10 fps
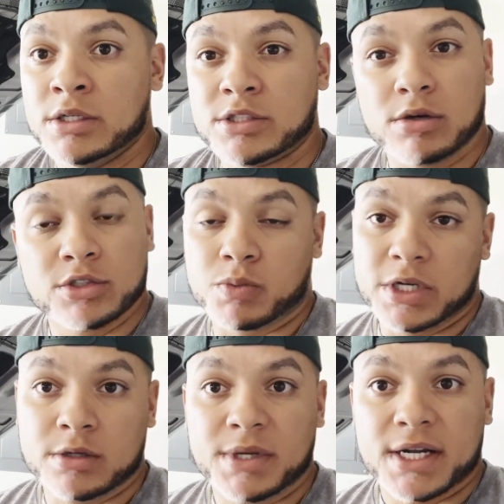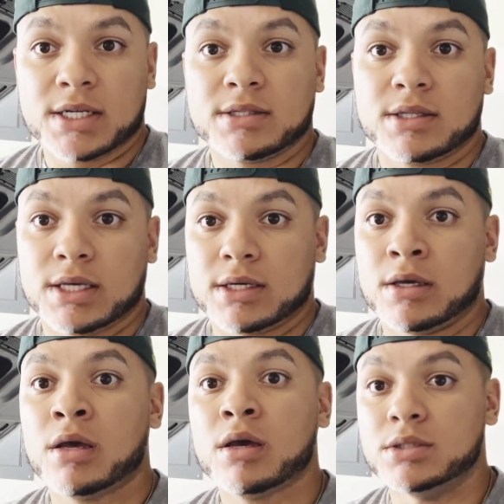So it was weird, but I didn't think
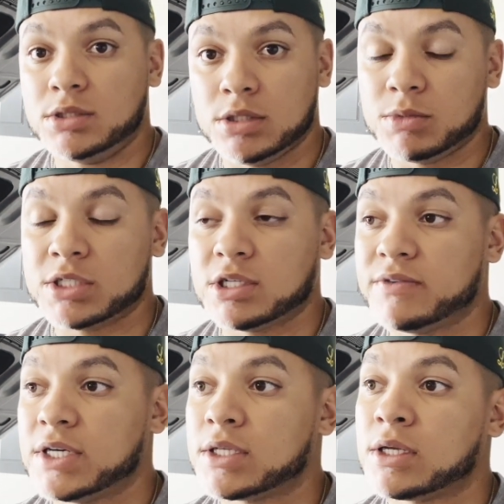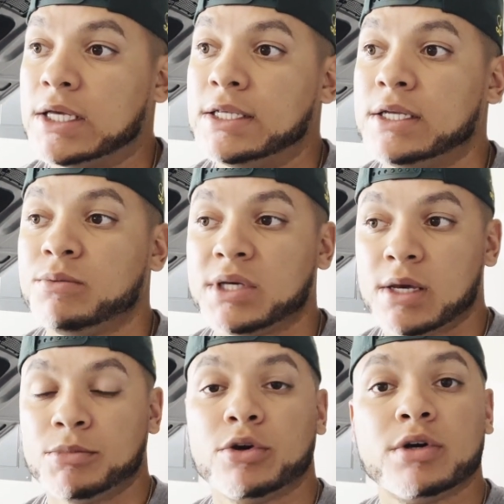too much of it. And then we
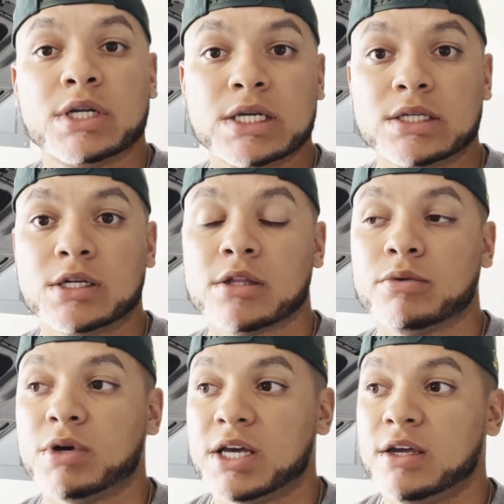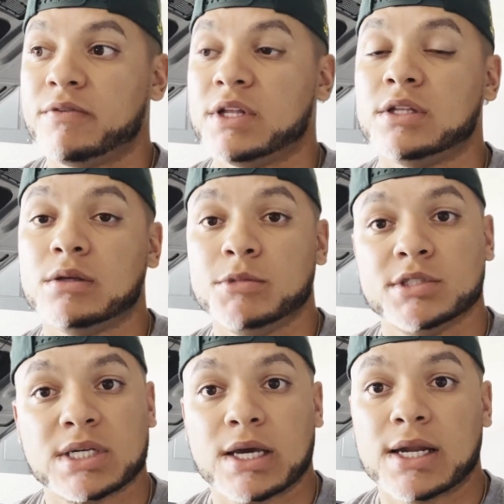kept going, hit another wave, and then the
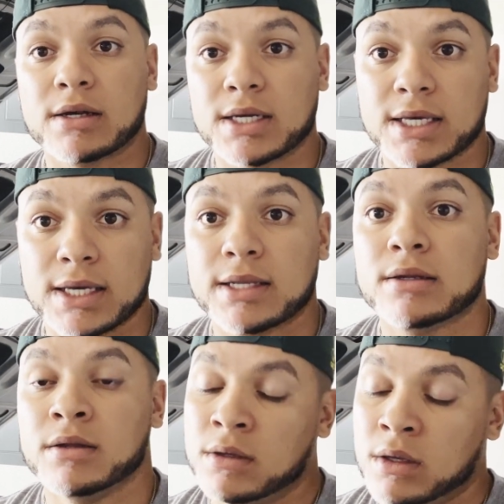music cut out again.